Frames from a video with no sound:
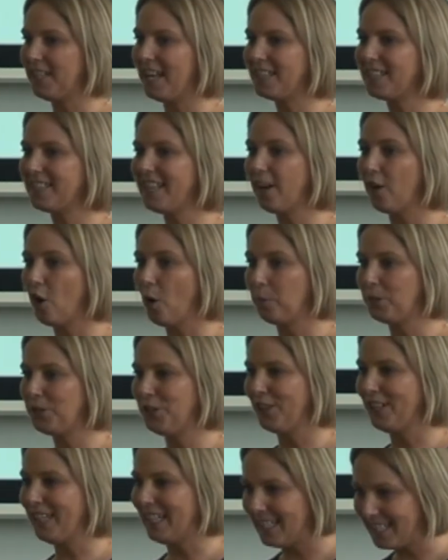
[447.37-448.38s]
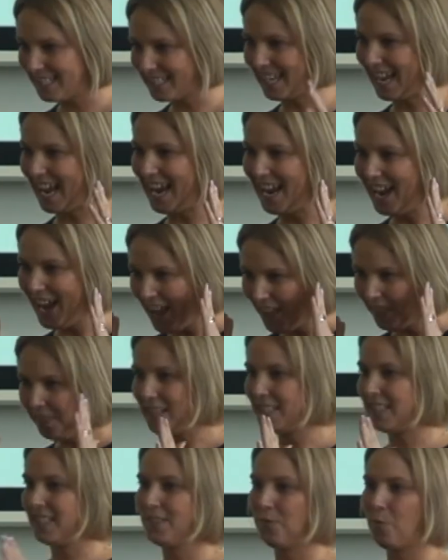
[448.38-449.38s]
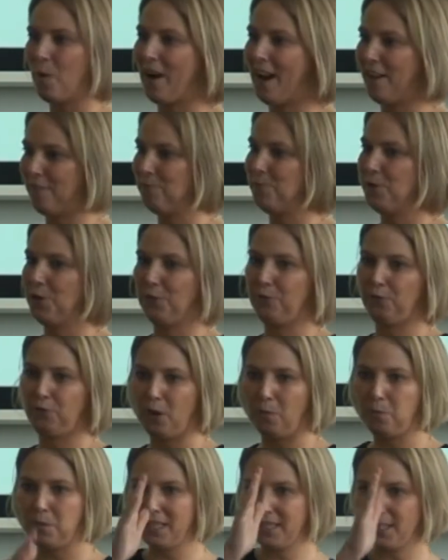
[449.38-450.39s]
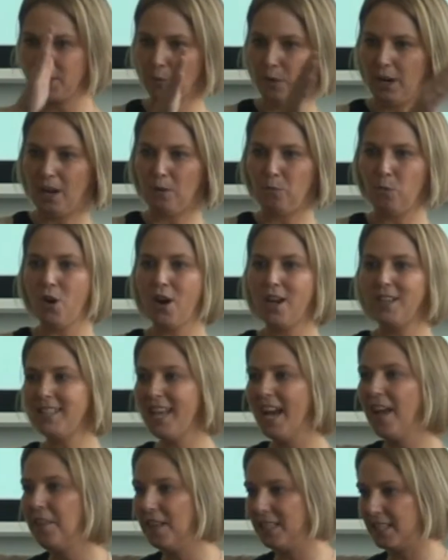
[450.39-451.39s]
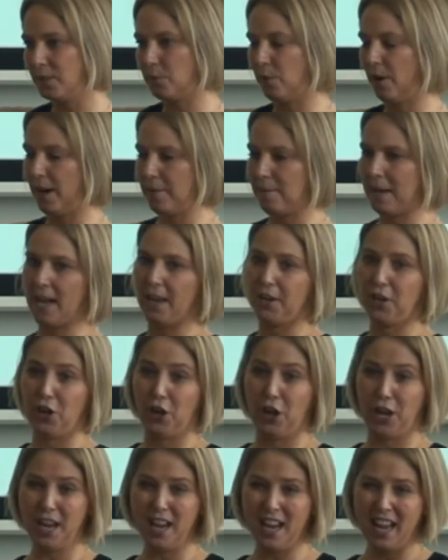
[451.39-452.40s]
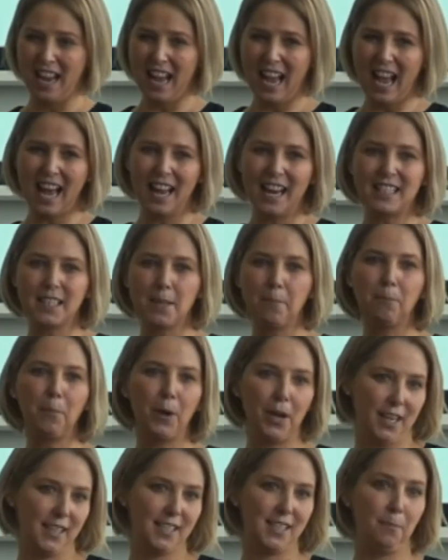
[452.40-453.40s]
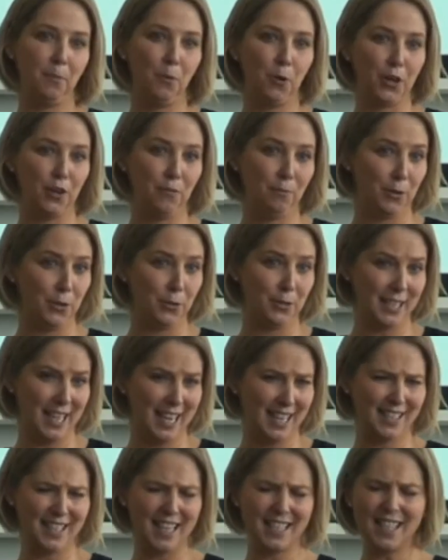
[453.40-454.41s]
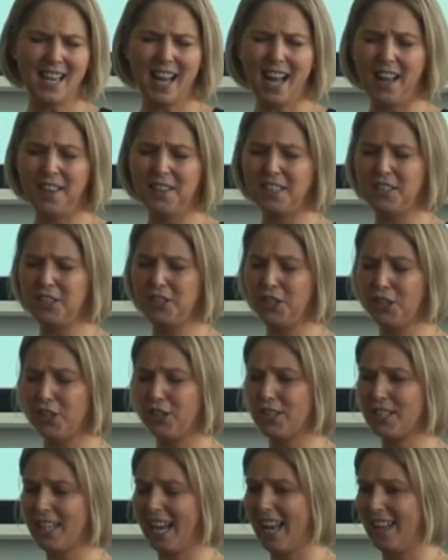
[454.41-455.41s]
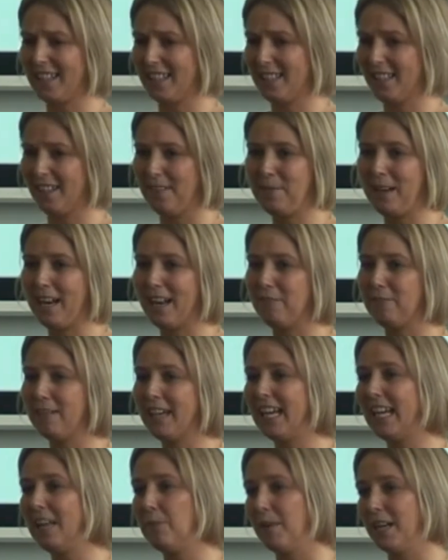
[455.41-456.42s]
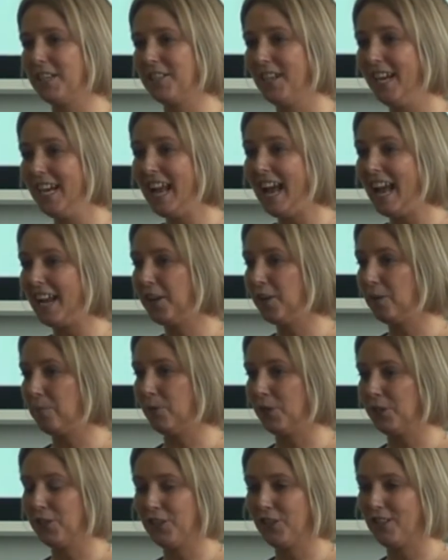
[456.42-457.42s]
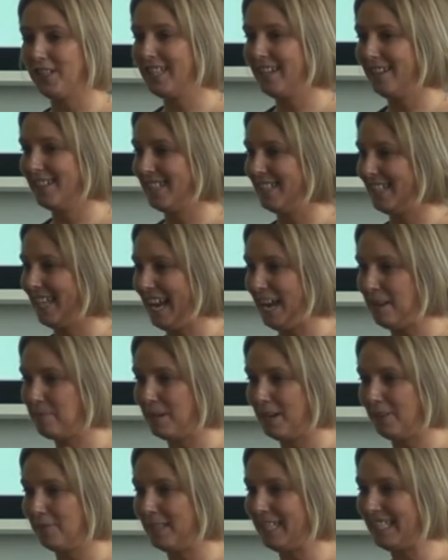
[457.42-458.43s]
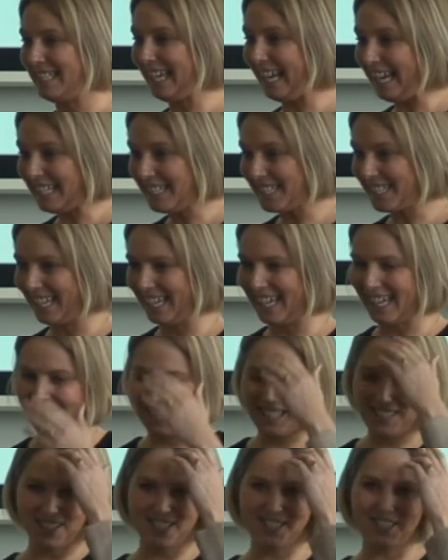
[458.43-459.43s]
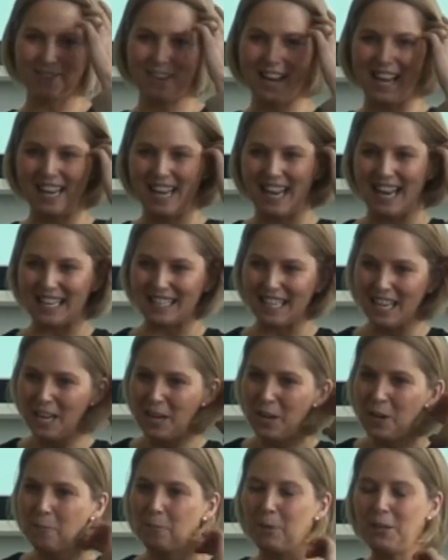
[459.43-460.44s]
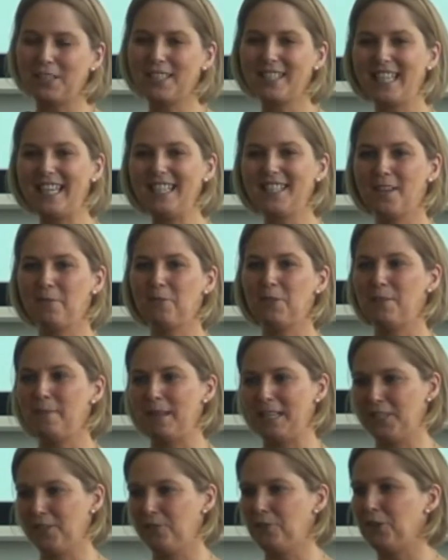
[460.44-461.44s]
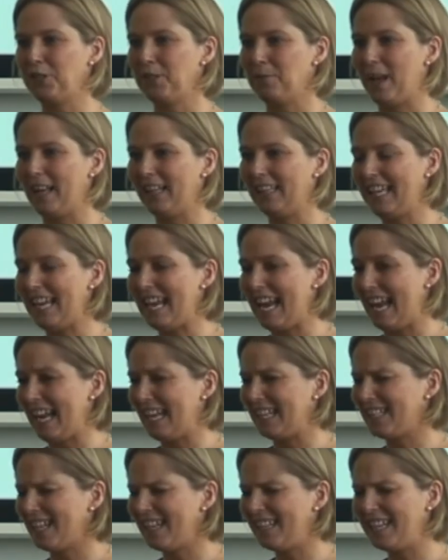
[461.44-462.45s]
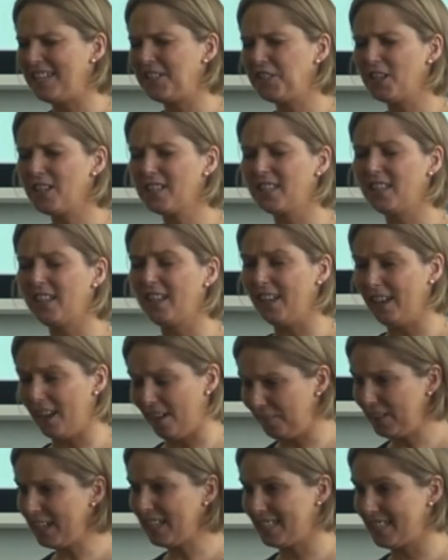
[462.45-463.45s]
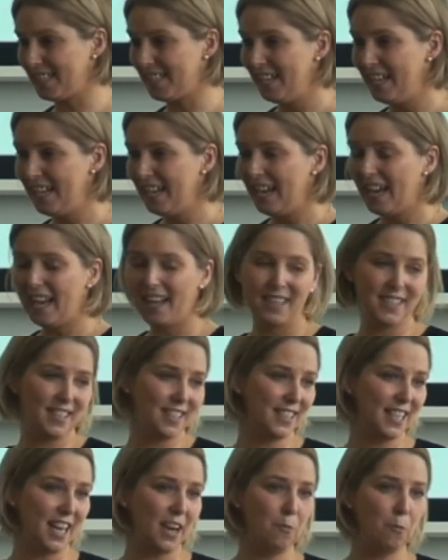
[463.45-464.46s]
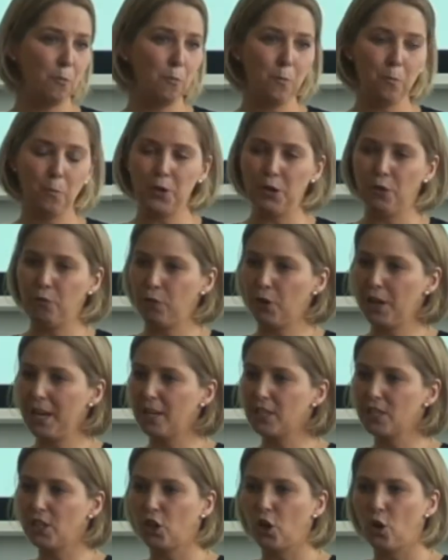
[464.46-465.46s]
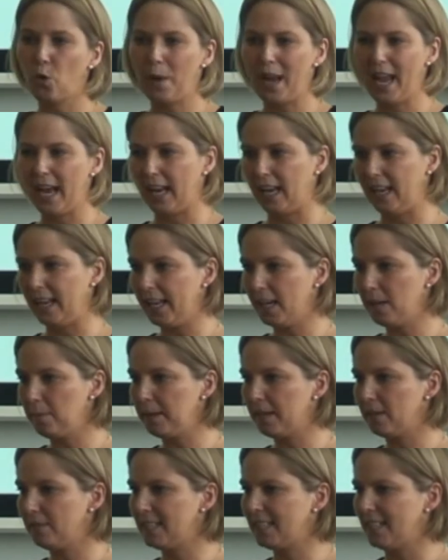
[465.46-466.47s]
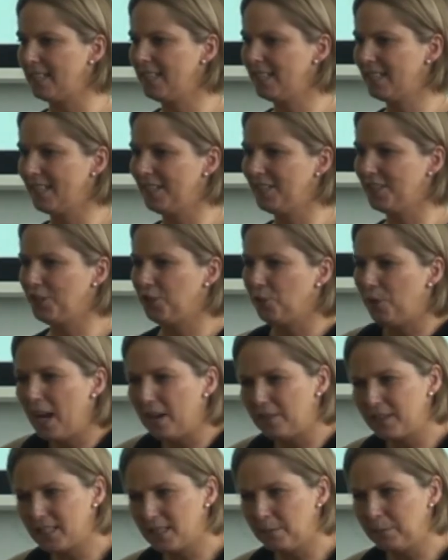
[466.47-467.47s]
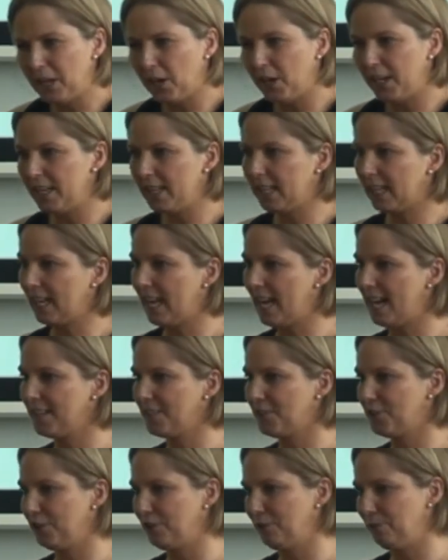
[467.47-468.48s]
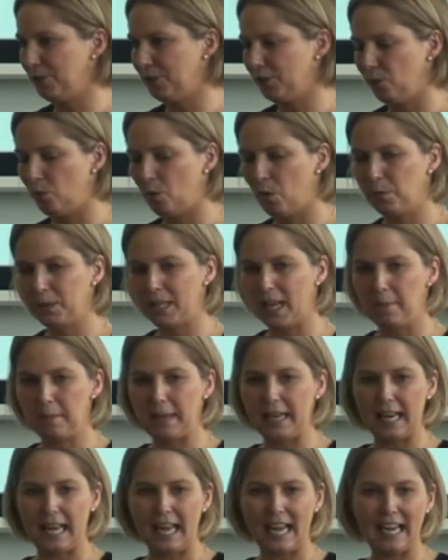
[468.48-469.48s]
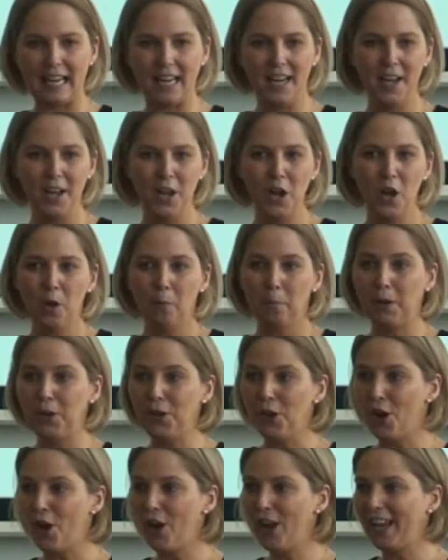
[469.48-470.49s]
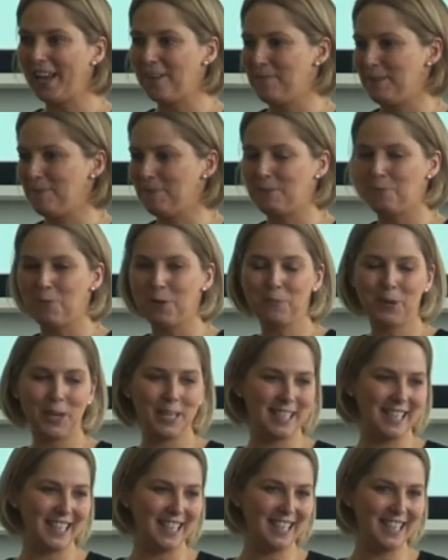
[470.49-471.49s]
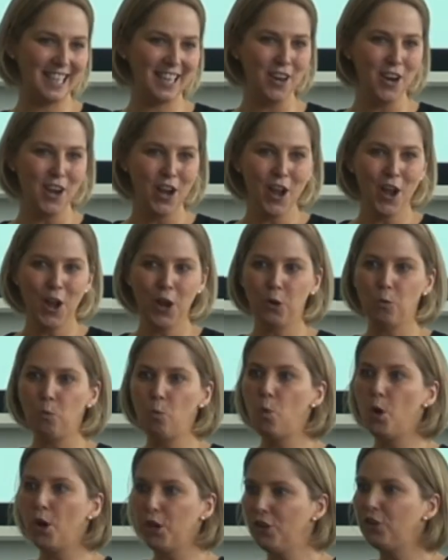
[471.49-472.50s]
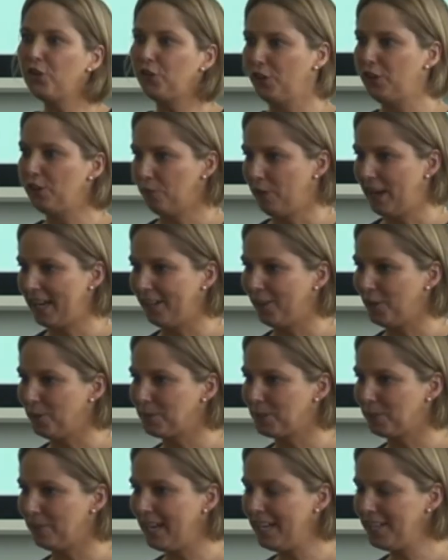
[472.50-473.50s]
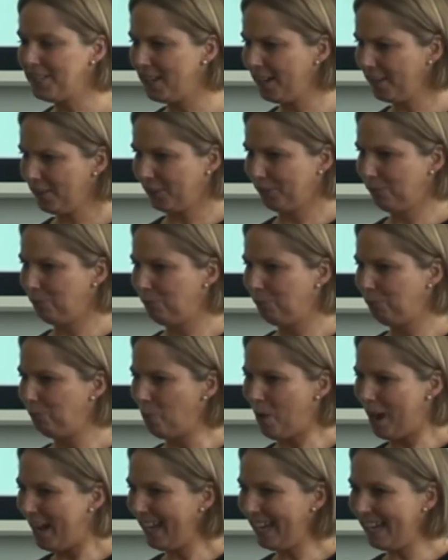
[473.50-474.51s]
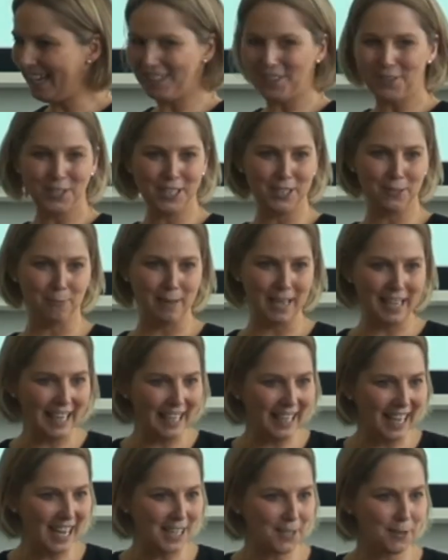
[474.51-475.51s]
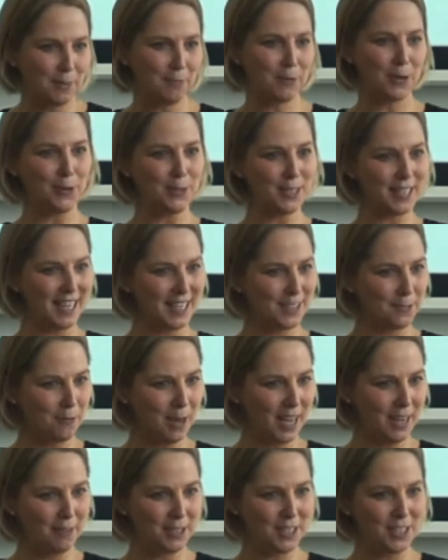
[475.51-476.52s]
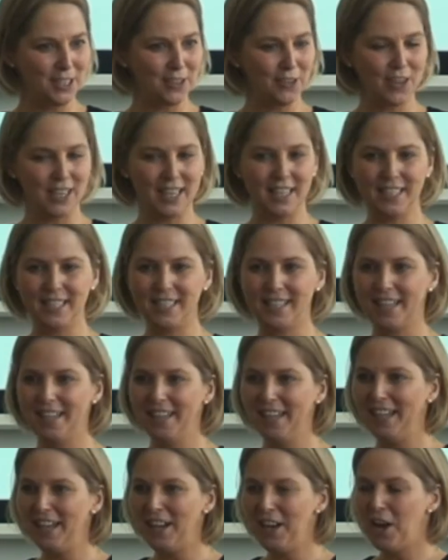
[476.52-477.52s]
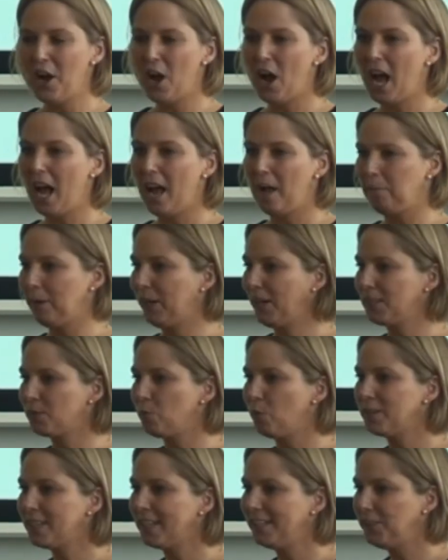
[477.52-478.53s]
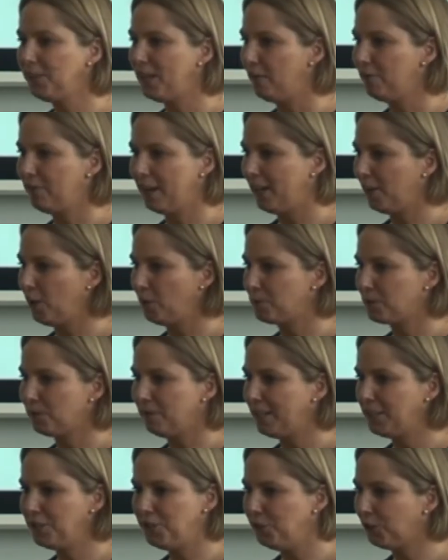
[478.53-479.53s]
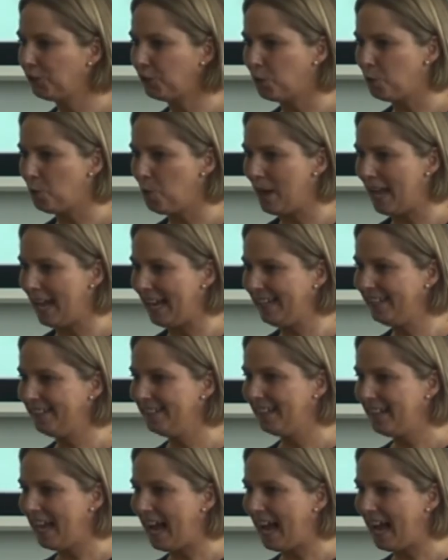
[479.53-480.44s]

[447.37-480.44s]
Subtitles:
And that's their opportunity to say, this is where I've moved from, this is where I was, this is where I'm at now. And it's about a supportive process. The tutors can't, I really wish I could have brought tutors here today, but everybody's teaching and it's just the way it is. But you'll see some of them interviewed at the end, and they just love it. And as I say, 4 years ago we had a little bit of resistance, having somebody out in the classroom, what would that be like? But now, we had one person this year who wouldn't do the final observation. I thought, why? She's really engaged with the process, why would she not? And she said, because once I do that final observation, you'll go away.